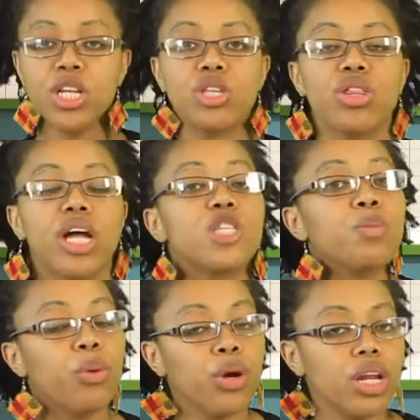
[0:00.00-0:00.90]
So that's
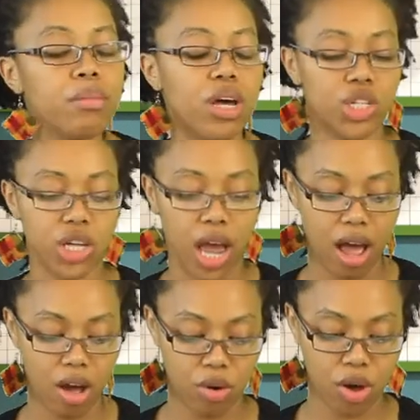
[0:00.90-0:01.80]
pretty much
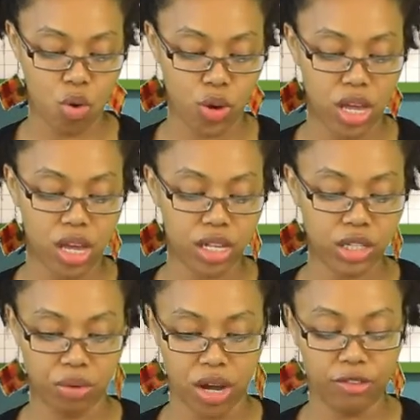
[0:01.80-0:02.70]
how a week
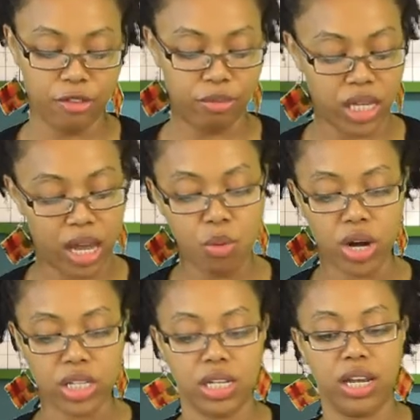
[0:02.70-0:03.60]
is run from day
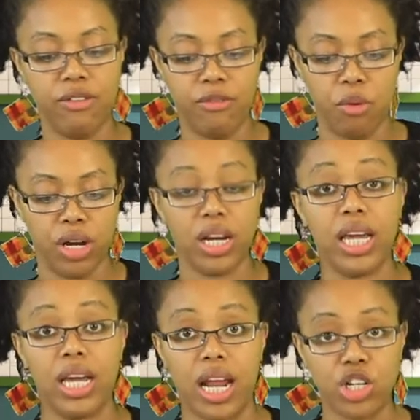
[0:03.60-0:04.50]
one to day four. And
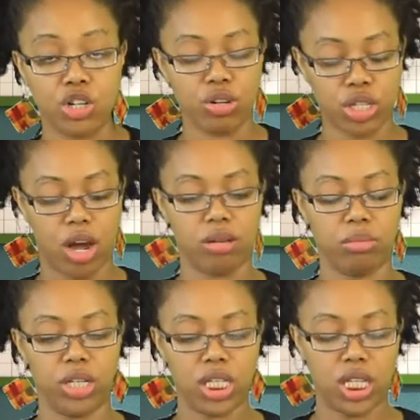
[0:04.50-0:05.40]
again, I chose Harlem
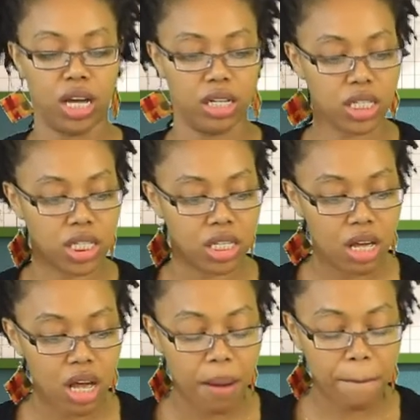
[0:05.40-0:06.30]
Renaissance
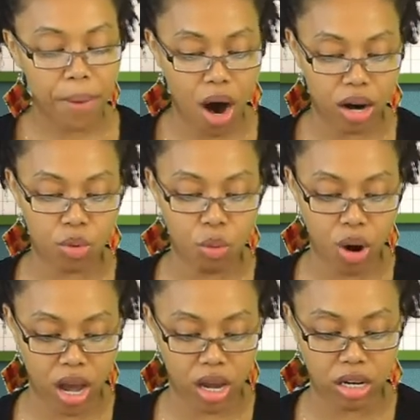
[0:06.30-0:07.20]
part
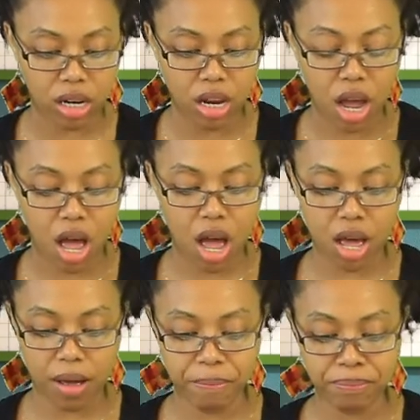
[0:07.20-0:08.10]
one
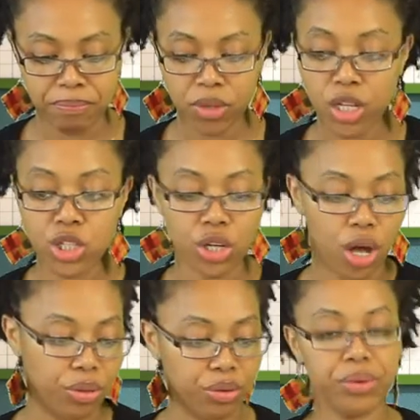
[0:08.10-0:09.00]
um, to
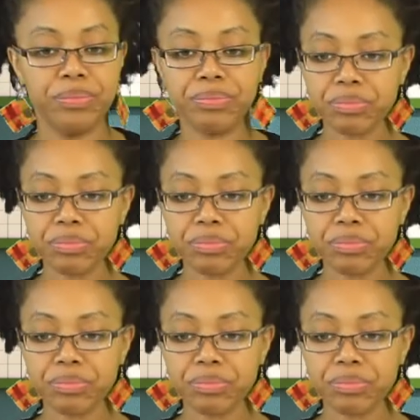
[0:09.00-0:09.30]
go through.